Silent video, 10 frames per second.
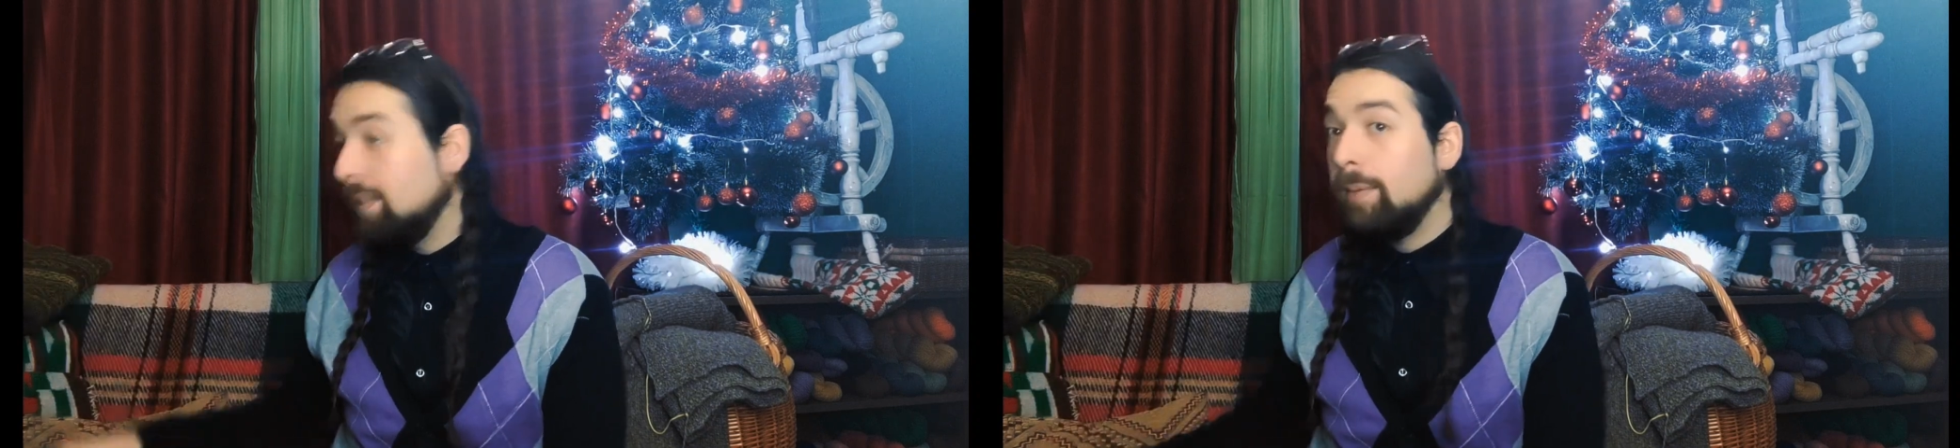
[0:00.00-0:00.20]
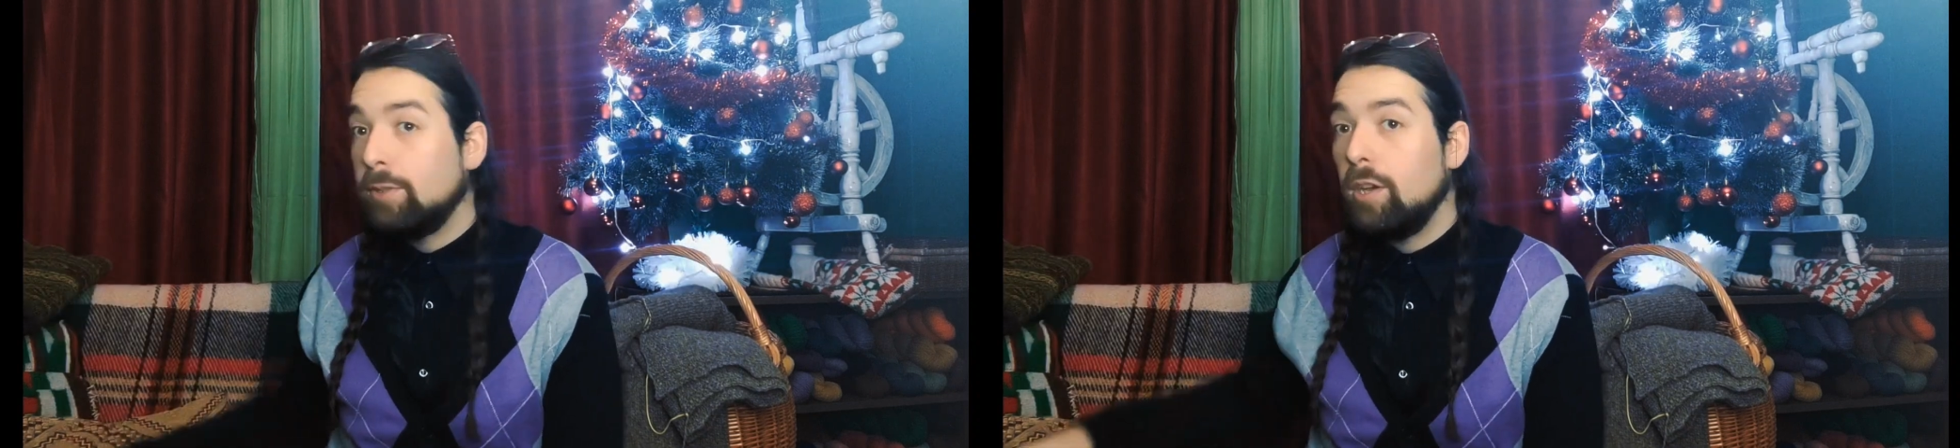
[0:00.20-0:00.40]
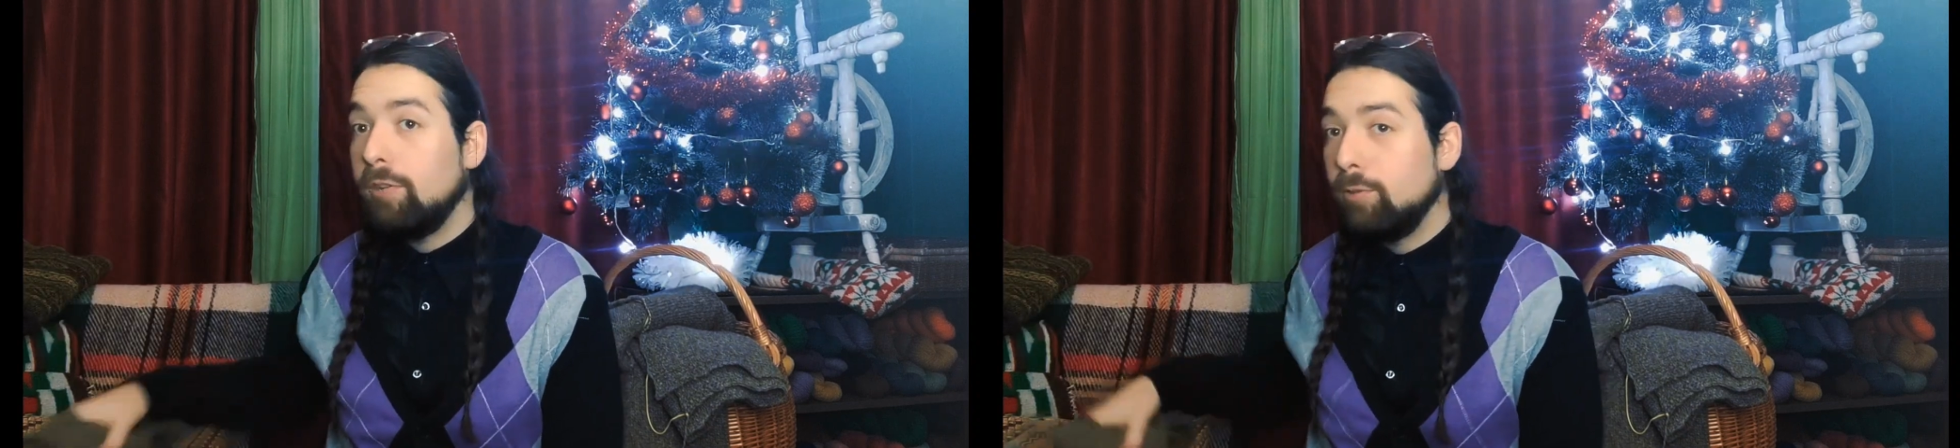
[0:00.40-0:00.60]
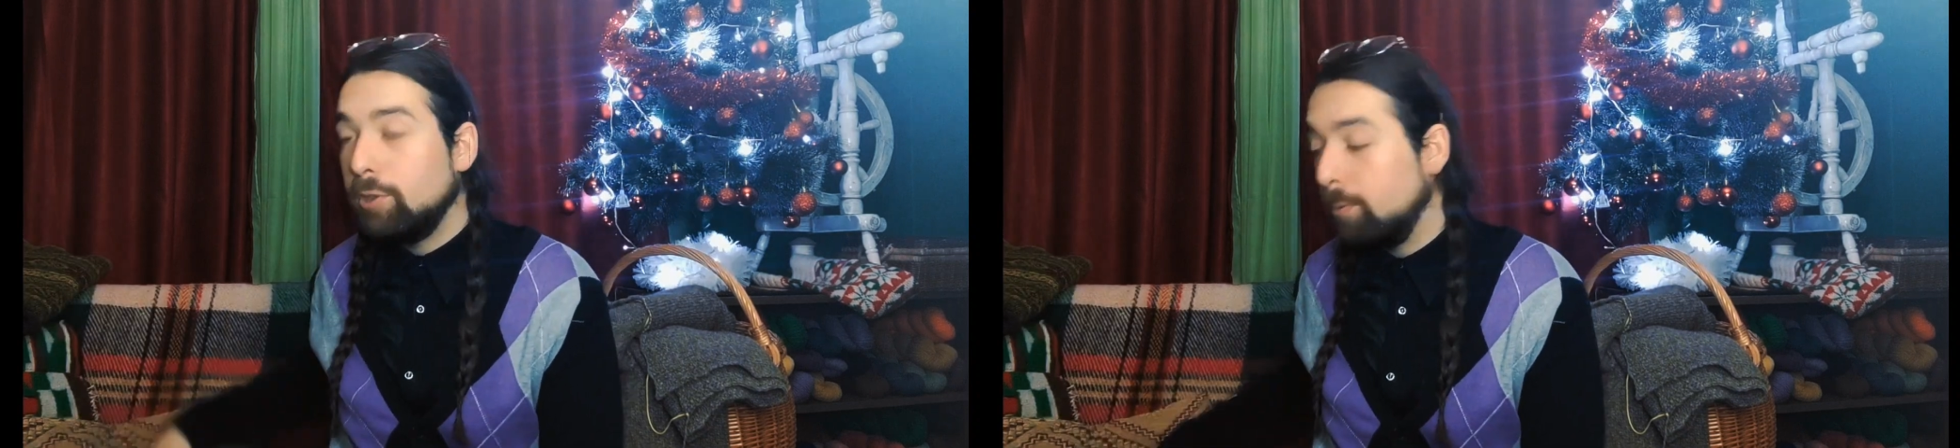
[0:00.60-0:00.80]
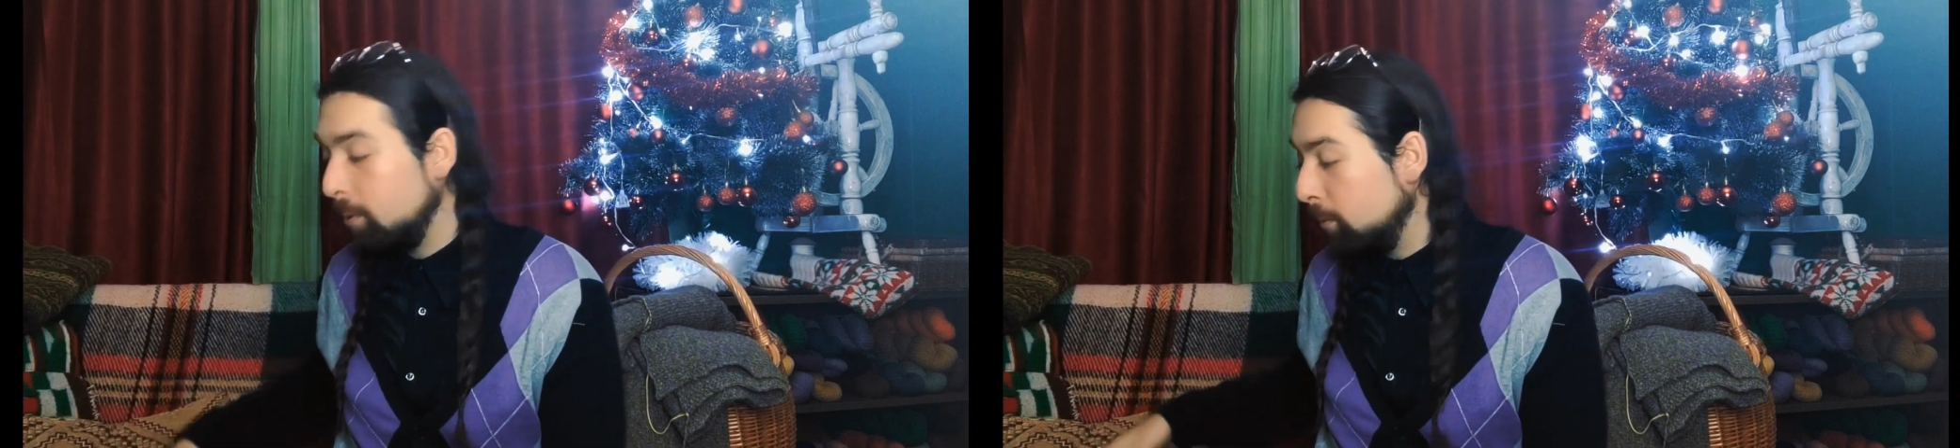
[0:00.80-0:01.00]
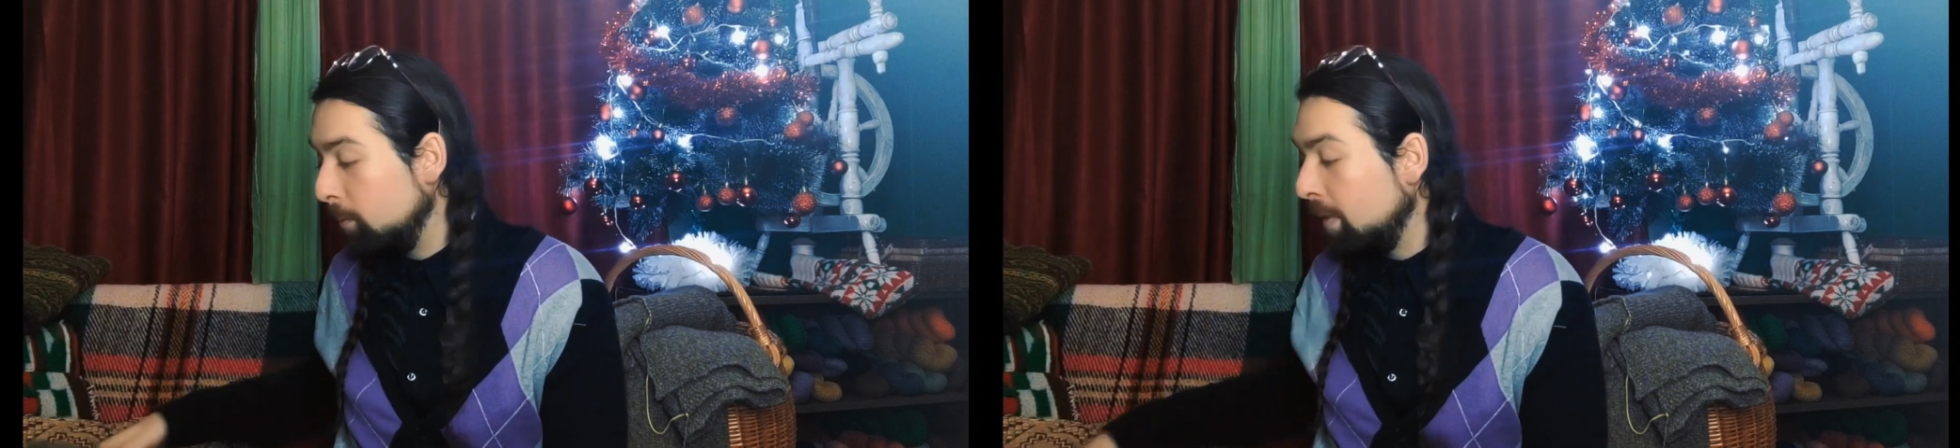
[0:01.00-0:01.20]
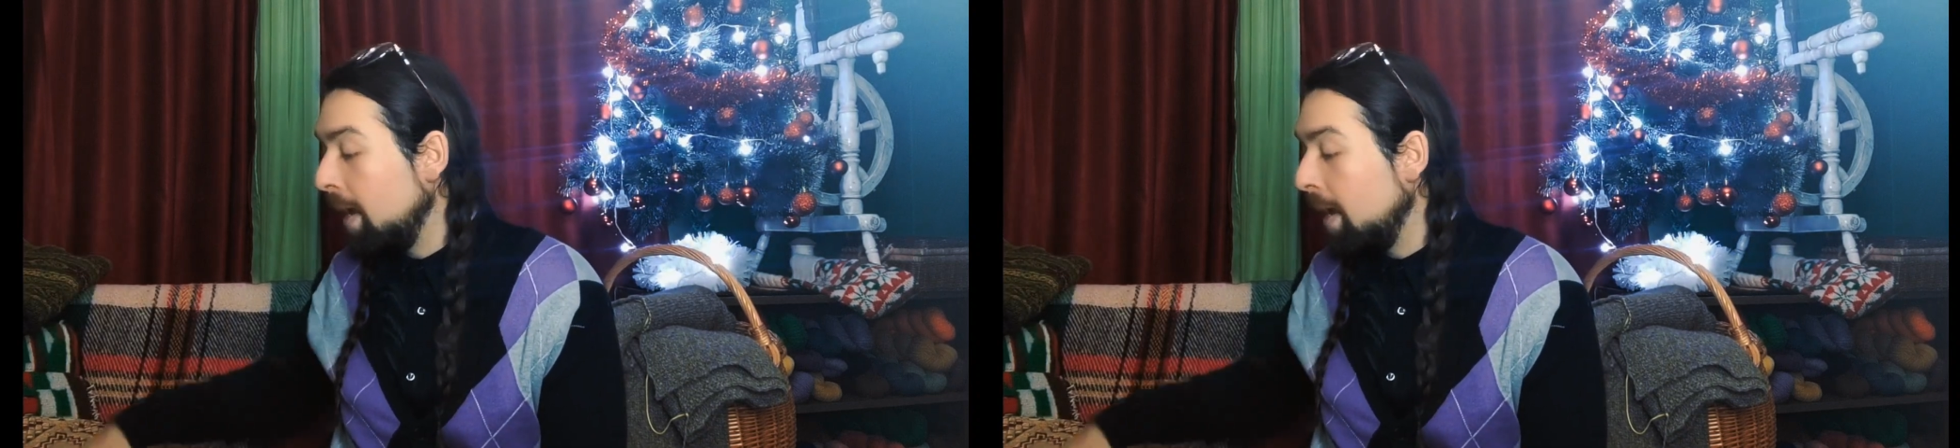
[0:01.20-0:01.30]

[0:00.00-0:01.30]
that I'm going to show you.